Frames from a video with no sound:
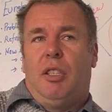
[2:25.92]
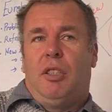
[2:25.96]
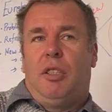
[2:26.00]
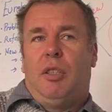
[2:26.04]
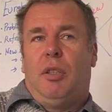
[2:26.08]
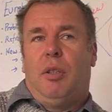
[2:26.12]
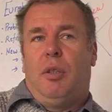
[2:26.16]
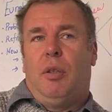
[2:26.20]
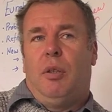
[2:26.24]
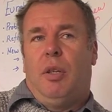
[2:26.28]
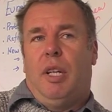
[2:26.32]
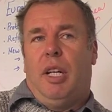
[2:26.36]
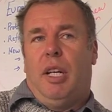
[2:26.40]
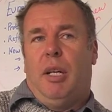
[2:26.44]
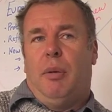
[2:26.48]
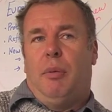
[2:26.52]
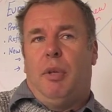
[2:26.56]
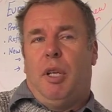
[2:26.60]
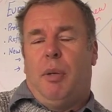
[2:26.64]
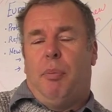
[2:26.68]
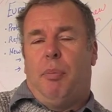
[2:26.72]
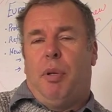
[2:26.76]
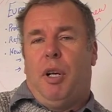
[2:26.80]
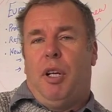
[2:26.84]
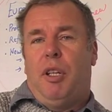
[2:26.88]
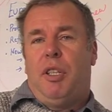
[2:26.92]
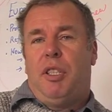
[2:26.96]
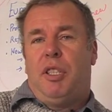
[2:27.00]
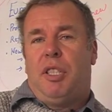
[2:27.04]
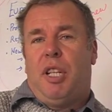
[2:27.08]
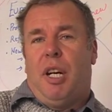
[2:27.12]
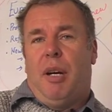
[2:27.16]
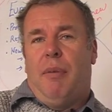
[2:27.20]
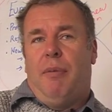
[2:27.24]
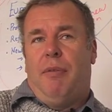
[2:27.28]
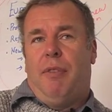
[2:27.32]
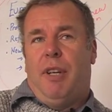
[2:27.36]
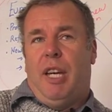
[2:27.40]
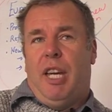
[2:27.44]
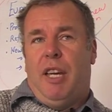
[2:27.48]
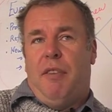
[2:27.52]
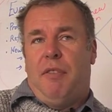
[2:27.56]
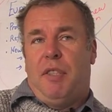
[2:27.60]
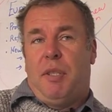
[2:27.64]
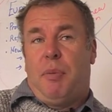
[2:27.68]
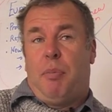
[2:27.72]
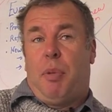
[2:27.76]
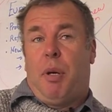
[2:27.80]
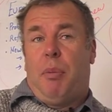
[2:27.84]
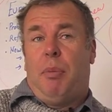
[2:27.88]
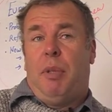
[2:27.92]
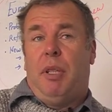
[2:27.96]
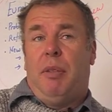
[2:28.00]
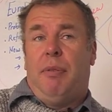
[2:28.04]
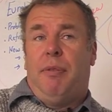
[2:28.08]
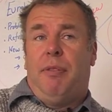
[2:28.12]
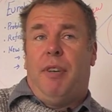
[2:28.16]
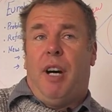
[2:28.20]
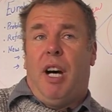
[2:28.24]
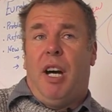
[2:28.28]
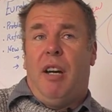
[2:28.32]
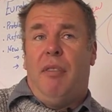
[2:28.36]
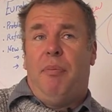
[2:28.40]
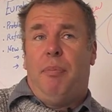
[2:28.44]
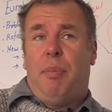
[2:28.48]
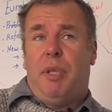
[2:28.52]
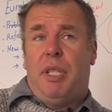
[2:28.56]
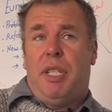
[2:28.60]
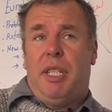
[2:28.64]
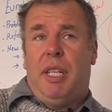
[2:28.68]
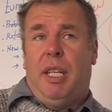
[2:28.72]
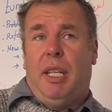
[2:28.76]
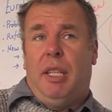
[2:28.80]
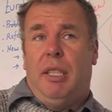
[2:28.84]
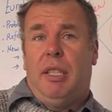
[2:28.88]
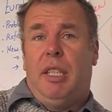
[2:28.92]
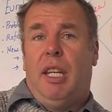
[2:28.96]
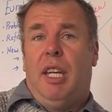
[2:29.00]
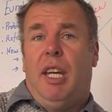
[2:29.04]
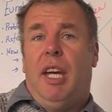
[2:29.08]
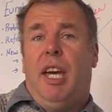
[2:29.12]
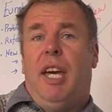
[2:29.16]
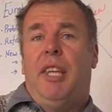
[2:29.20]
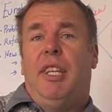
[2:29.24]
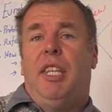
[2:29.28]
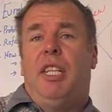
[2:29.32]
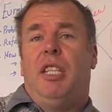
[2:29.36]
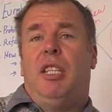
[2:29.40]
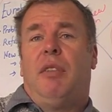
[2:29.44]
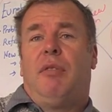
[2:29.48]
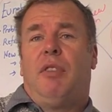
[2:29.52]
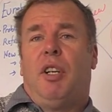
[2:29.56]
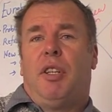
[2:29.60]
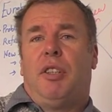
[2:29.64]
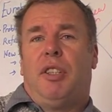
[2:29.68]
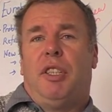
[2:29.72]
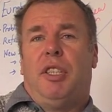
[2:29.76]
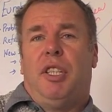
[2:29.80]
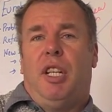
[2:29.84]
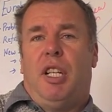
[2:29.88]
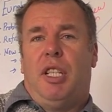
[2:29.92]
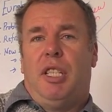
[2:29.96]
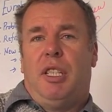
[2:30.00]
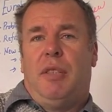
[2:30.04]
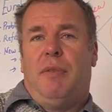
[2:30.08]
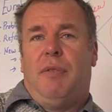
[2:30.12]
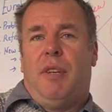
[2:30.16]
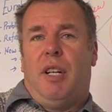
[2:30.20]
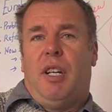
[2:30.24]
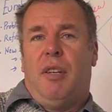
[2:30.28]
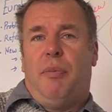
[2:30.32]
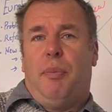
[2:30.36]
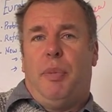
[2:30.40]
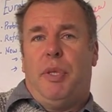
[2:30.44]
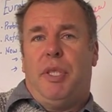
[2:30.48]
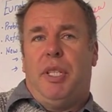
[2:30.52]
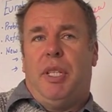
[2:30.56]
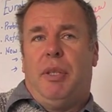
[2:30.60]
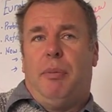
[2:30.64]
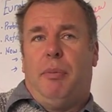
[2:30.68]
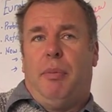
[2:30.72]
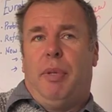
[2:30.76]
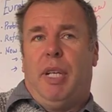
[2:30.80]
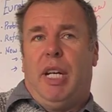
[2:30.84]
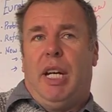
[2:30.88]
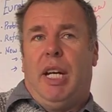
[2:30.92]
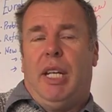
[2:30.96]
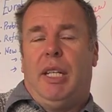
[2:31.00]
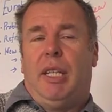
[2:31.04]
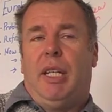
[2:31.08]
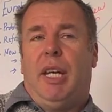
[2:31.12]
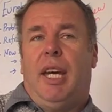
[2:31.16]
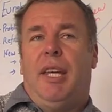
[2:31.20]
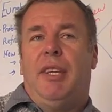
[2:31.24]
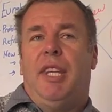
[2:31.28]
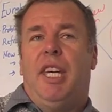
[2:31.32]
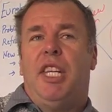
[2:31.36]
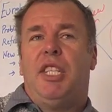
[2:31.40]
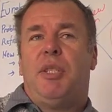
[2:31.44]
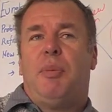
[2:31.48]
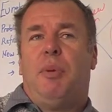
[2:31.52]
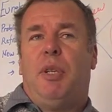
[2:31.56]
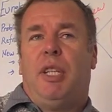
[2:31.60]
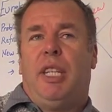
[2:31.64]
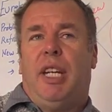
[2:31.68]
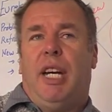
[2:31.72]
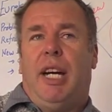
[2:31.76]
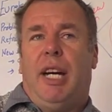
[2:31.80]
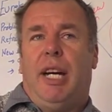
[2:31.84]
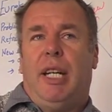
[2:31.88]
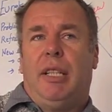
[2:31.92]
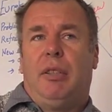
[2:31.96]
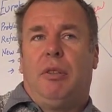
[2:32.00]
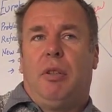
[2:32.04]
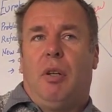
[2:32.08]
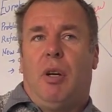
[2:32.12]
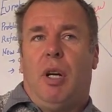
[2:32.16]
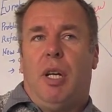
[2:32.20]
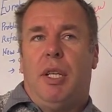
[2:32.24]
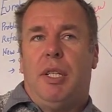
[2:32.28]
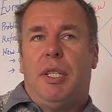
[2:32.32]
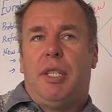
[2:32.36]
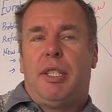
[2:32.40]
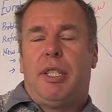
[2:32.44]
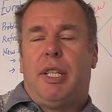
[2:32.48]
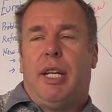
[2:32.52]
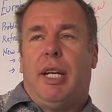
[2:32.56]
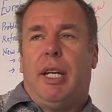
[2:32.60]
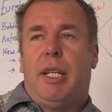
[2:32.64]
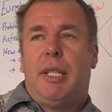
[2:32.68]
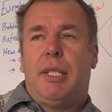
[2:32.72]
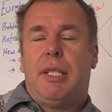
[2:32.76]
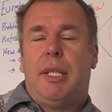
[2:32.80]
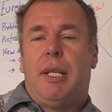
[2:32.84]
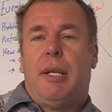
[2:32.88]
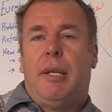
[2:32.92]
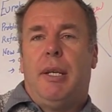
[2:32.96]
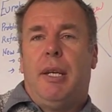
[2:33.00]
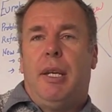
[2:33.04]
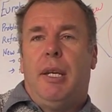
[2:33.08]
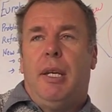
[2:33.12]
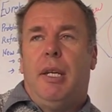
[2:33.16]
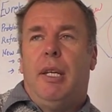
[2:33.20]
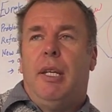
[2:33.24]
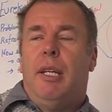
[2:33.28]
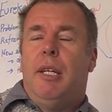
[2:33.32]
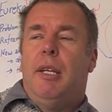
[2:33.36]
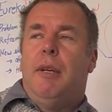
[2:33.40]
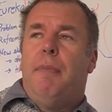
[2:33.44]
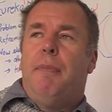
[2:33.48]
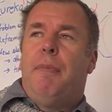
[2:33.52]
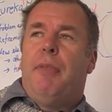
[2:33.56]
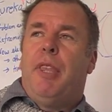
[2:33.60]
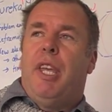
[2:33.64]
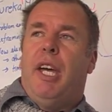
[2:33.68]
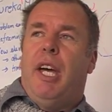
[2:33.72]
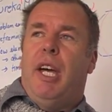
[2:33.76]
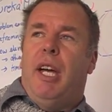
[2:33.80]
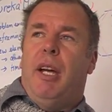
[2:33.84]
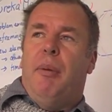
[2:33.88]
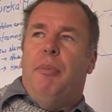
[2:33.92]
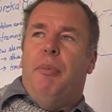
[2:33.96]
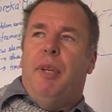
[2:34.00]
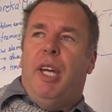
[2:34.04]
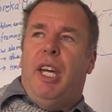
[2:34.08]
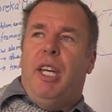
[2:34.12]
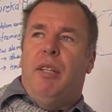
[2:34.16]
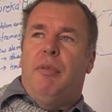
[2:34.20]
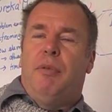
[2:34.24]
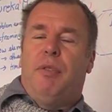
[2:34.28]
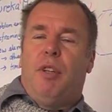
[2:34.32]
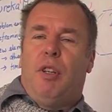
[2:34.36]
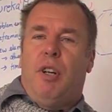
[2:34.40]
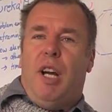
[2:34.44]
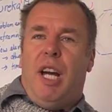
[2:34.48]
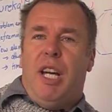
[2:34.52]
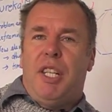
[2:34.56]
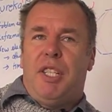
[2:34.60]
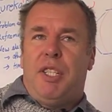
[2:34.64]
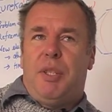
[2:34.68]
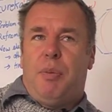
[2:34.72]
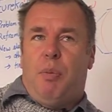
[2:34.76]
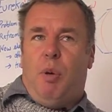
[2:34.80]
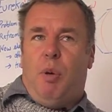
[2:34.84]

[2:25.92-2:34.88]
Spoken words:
to a prototype phase is probably 5%, and then you've got the 95% part. And that's where the hard grind starts. And for us,